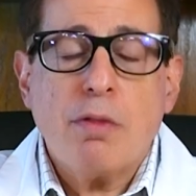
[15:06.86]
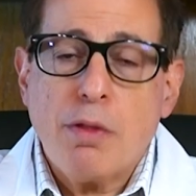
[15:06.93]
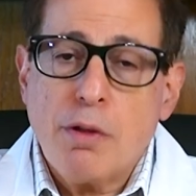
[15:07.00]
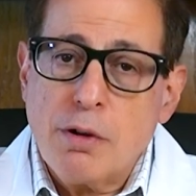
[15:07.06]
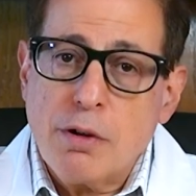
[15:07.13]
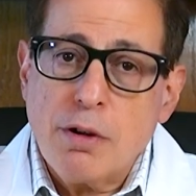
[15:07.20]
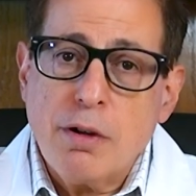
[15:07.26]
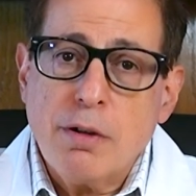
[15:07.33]

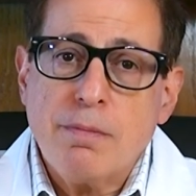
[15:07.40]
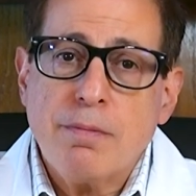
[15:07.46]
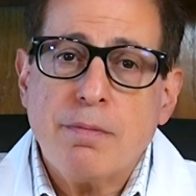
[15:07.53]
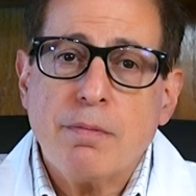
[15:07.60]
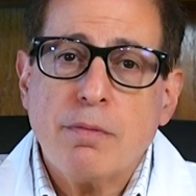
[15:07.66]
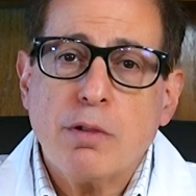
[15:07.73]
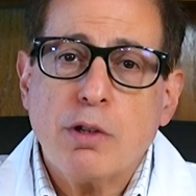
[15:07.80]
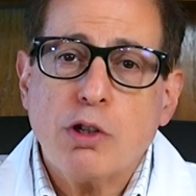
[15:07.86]
Third,
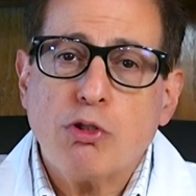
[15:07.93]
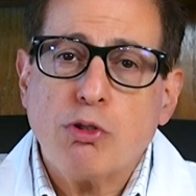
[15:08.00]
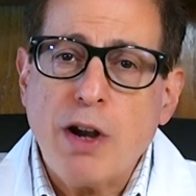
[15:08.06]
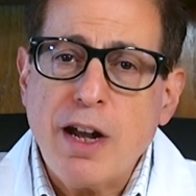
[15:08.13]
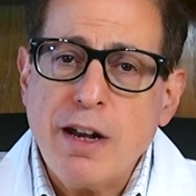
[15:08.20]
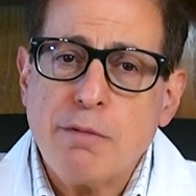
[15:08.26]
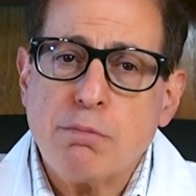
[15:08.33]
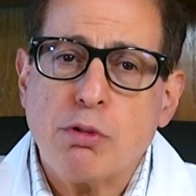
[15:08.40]

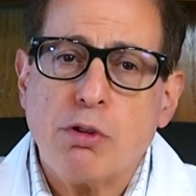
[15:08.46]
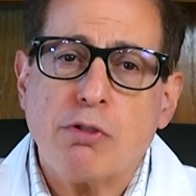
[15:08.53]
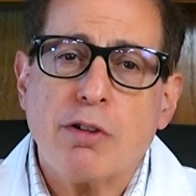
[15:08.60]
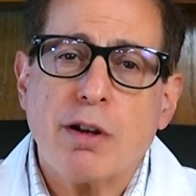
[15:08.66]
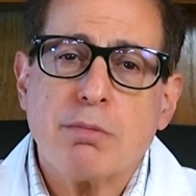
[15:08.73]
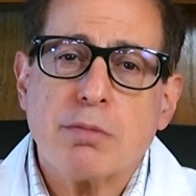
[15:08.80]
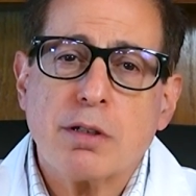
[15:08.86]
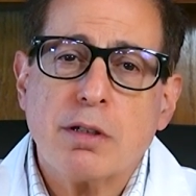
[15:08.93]
training
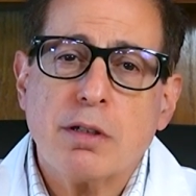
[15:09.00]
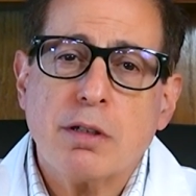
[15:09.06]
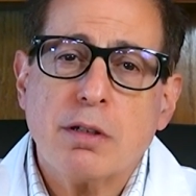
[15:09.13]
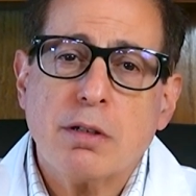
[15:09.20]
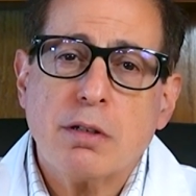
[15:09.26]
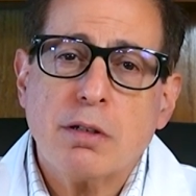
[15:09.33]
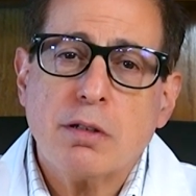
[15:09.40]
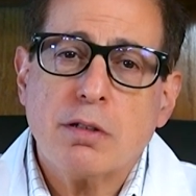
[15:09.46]
programs.
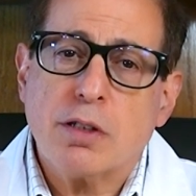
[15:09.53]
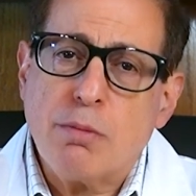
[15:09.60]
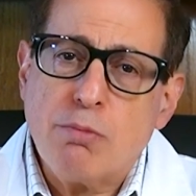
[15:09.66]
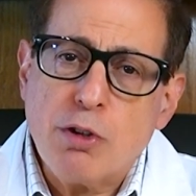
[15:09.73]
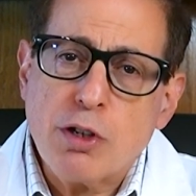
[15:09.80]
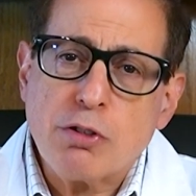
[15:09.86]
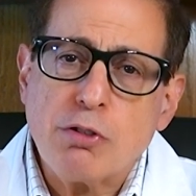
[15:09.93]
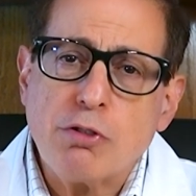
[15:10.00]

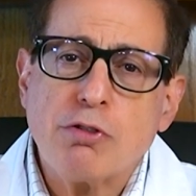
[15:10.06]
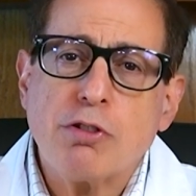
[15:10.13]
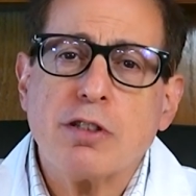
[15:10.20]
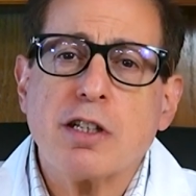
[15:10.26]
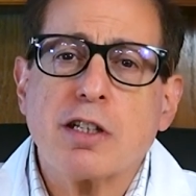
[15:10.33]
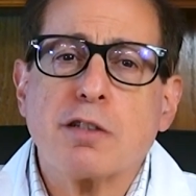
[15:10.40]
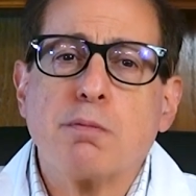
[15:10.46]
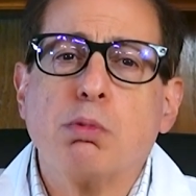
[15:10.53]
Some
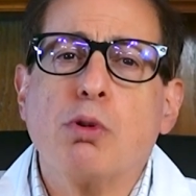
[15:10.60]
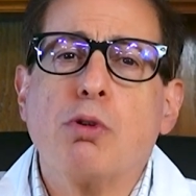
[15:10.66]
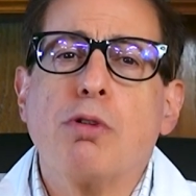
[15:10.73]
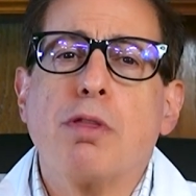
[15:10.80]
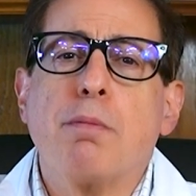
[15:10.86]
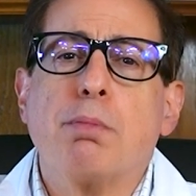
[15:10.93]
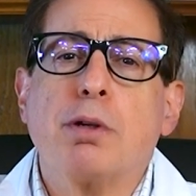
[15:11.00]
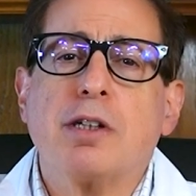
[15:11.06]
researchers
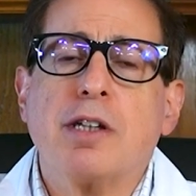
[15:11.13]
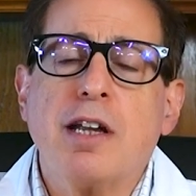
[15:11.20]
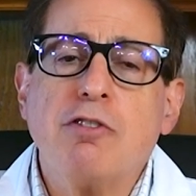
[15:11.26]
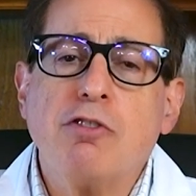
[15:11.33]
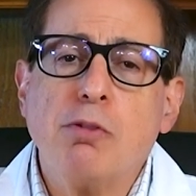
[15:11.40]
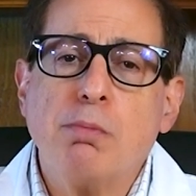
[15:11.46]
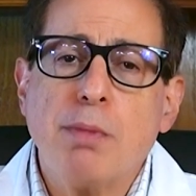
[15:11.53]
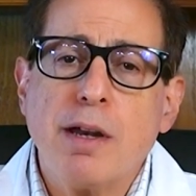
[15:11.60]
explored the
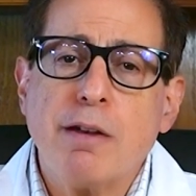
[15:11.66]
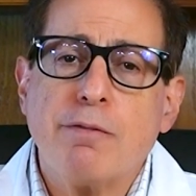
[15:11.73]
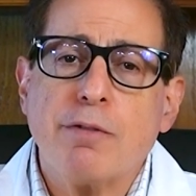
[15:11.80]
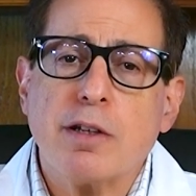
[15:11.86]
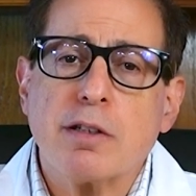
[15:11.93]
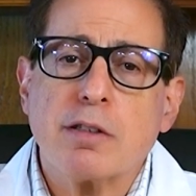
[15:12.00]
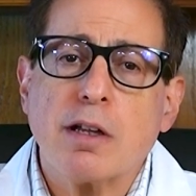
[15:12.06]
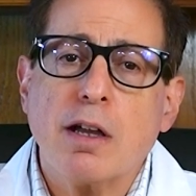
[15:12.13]
potential
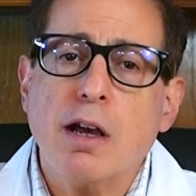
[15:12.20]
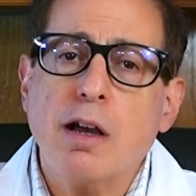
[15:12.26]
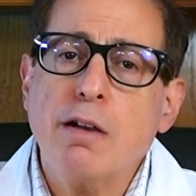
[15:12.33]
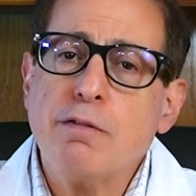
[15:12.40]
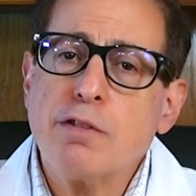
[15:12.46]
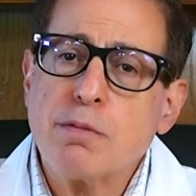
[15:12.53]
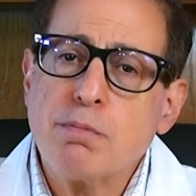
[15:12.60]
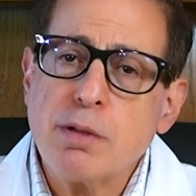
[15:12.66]
benefits
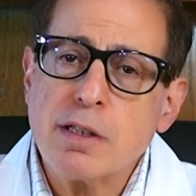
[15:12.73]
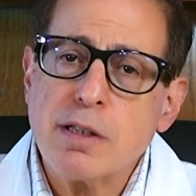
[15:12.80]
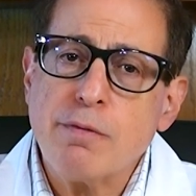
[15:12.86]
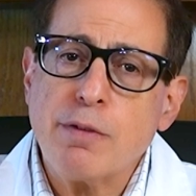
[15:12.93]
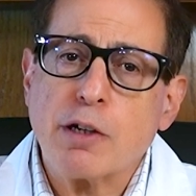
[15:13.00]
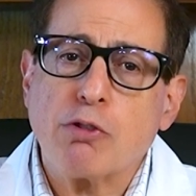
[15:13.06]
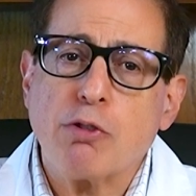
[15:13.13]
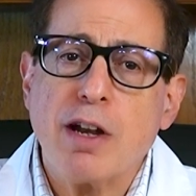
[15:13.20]
of
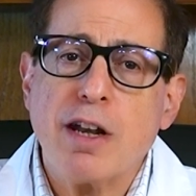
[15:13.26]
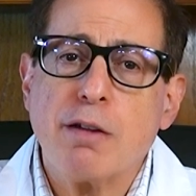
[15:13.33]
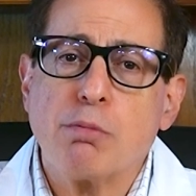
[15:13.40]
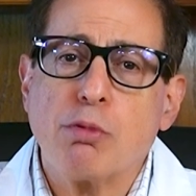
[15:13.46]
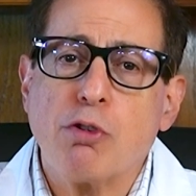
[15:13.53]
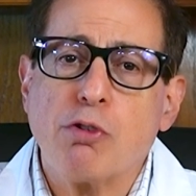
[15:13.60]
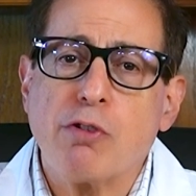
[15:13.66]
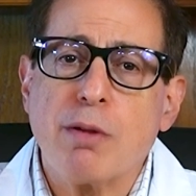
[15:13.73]
specific training
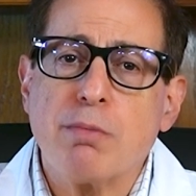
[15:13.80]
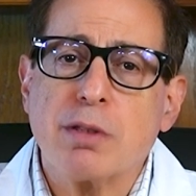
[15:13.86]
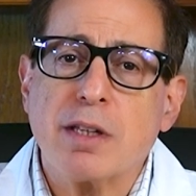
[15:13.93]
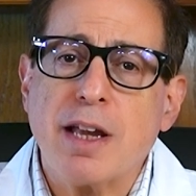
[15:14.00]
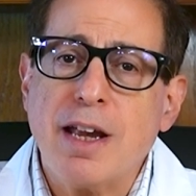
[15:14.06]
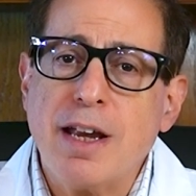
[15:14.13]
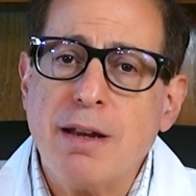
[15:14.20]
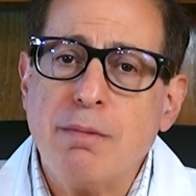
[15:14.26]
programs
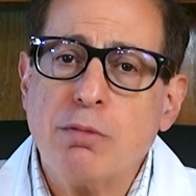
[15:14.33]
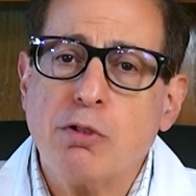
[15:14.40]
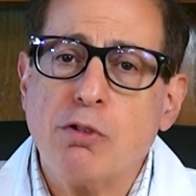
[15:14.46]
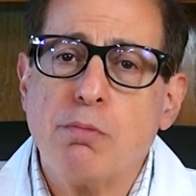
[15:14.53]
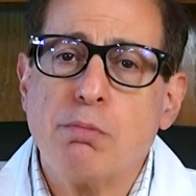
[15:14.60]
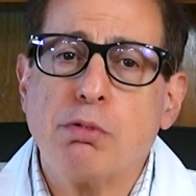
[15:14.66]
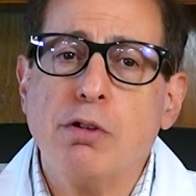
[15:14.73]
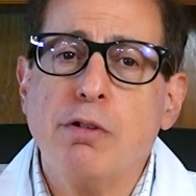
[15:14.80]
aimed to
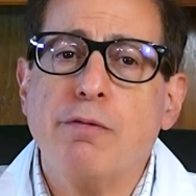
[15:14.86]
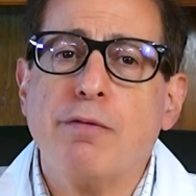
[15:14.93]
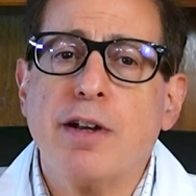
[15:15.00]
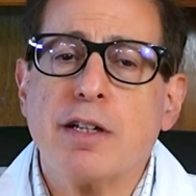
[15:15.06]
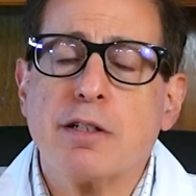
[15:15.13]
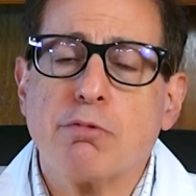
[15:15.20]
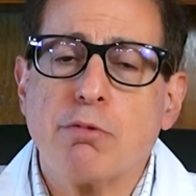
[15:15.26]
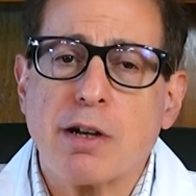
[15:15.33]
improve
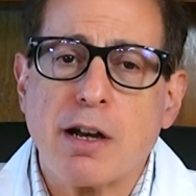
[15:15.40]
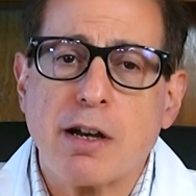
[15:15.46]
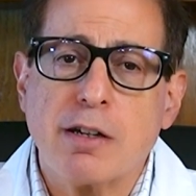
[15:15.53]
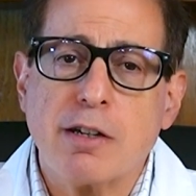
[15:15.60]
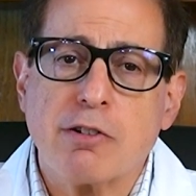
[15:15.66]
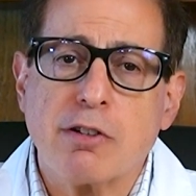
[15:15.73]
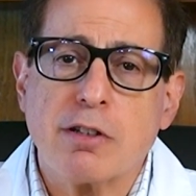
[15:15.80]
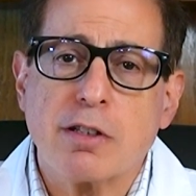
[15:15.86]
face
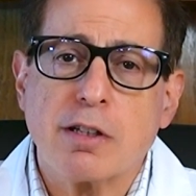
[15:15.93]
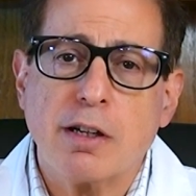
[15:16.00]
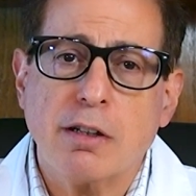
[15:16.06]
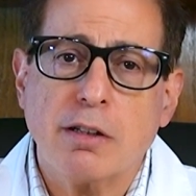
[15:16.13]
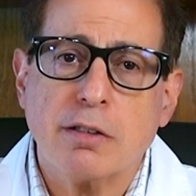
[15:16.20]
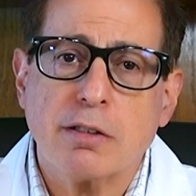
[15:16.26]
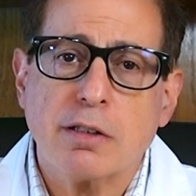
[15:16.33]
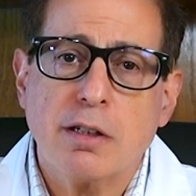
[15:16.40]
recognition
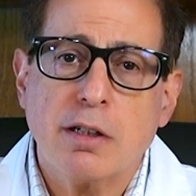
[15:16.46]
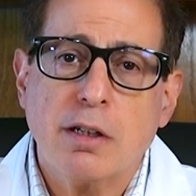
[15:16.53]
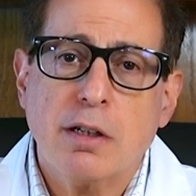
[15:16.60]
skills.